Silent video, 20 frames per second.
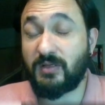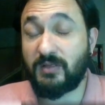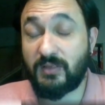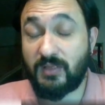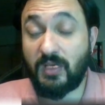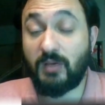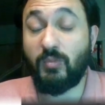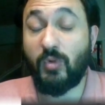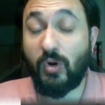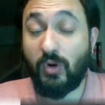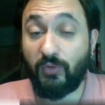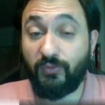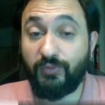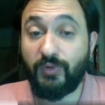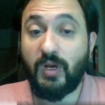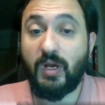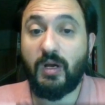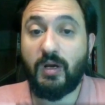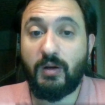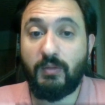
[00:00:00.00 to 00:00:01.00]
of
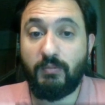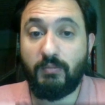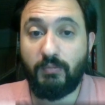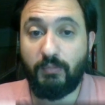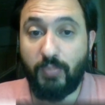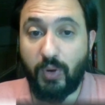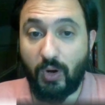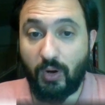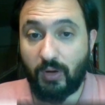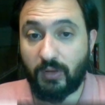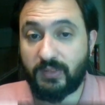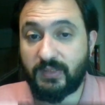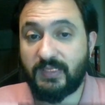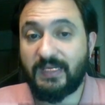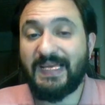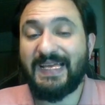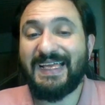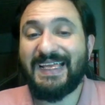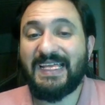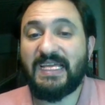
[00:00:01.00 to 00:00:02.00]
both
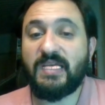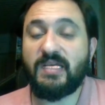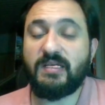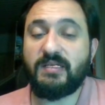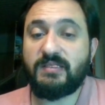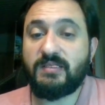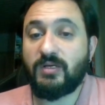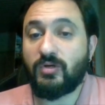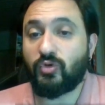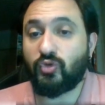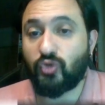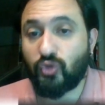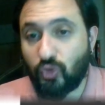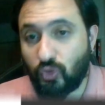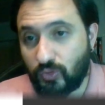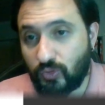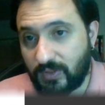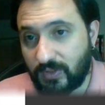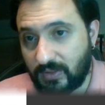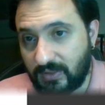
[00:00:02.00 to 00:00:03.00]
is
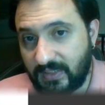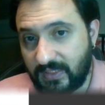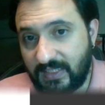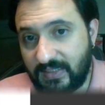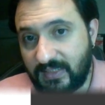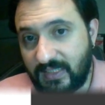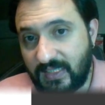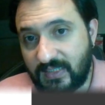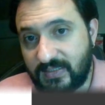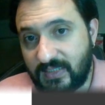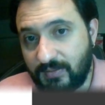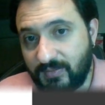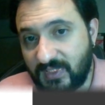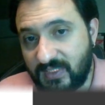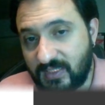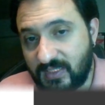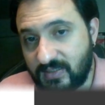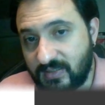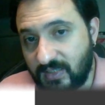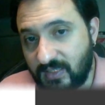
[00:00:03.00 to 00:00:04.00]
rural. In the exam, it is
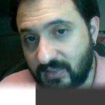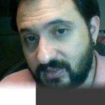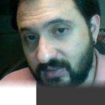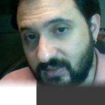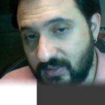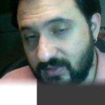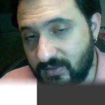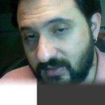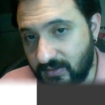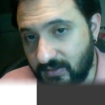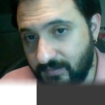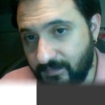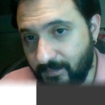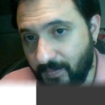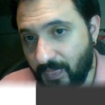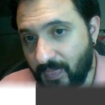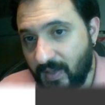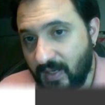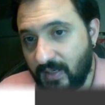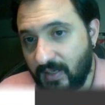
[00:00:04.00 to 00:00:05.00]
not written.
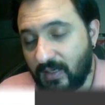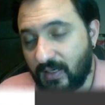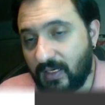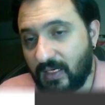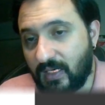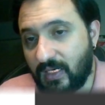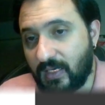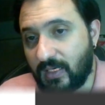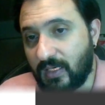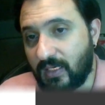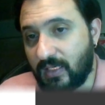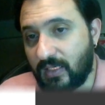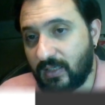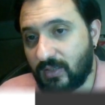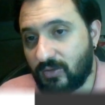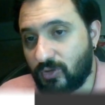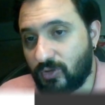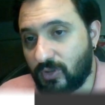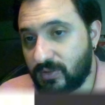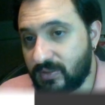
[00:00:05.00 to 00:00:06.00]
I wrote
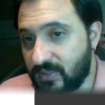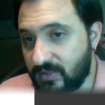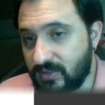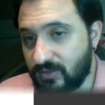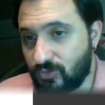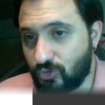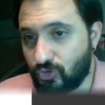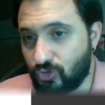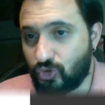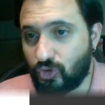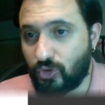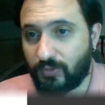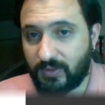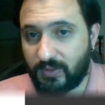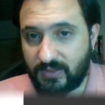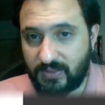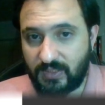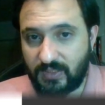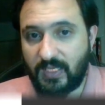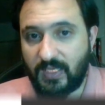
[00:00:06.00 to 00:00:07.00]
it to show it.
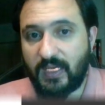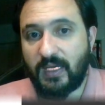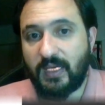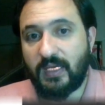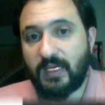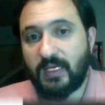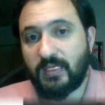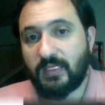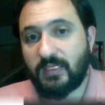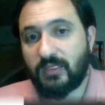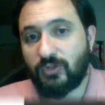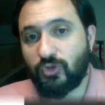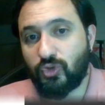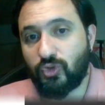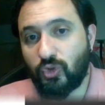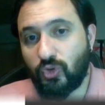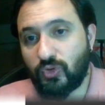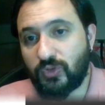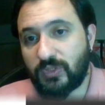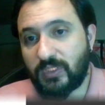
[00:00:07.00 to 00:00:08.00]

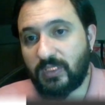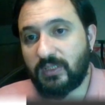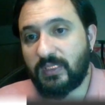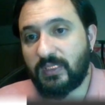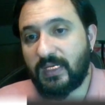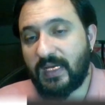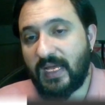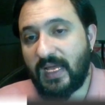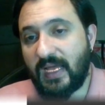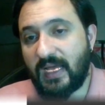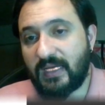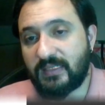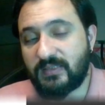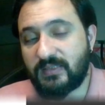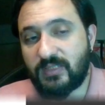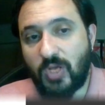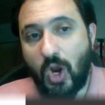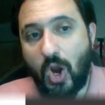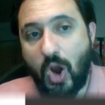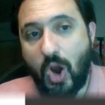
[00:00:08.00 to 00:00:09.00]
Rural and
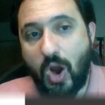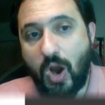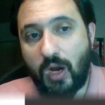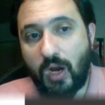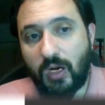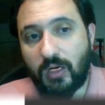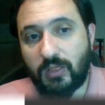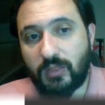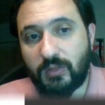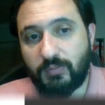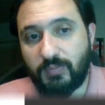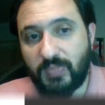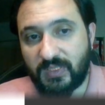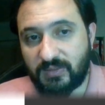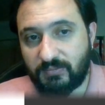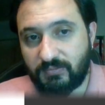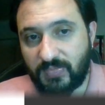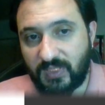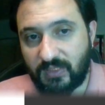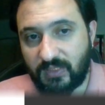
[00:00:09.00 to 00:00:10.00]
urban
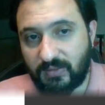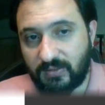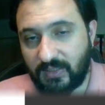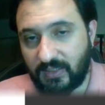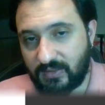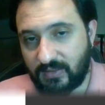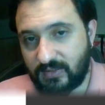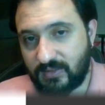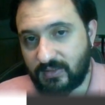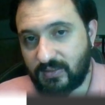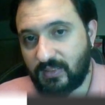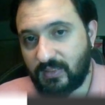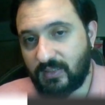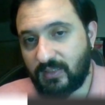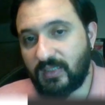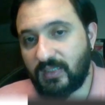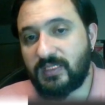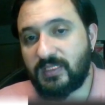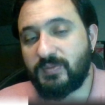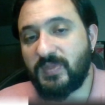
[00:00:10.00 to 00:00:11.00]
buildings. It
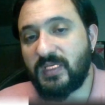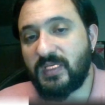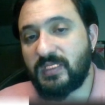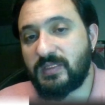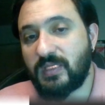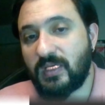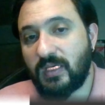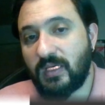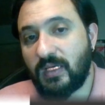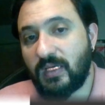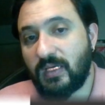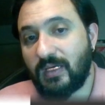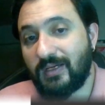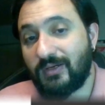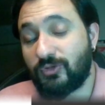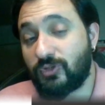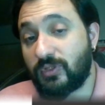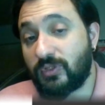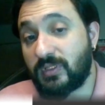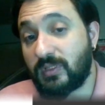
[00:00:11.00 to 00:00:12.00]
means
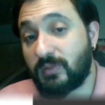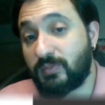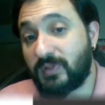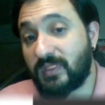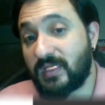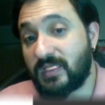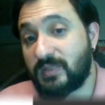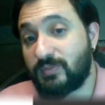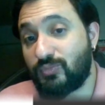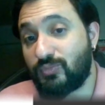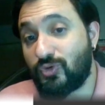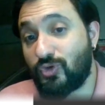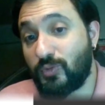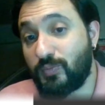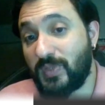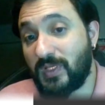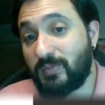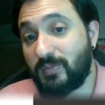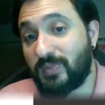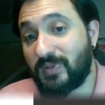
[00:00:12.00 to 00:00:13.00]
rural place, poor
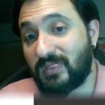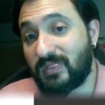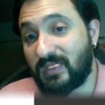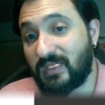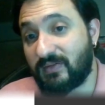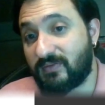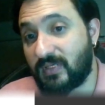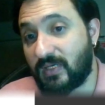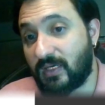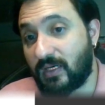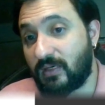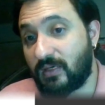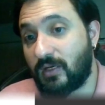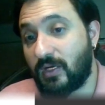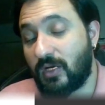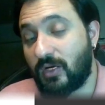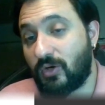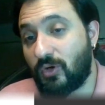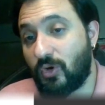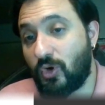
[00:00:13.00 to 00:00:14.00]
people live there.
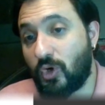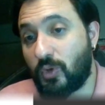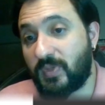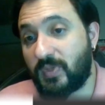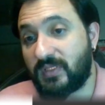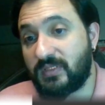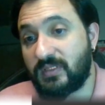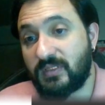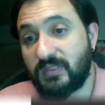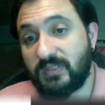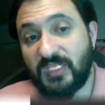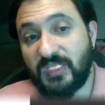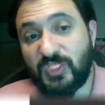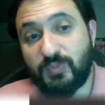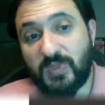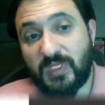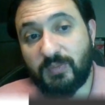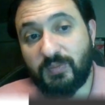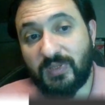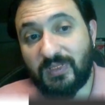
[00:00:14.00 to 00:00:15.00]
Urban, rich
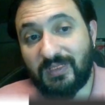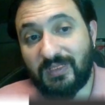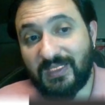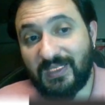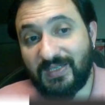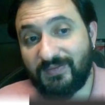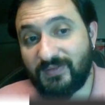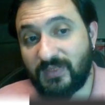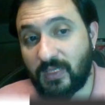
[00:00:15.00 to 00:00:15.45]
people live there.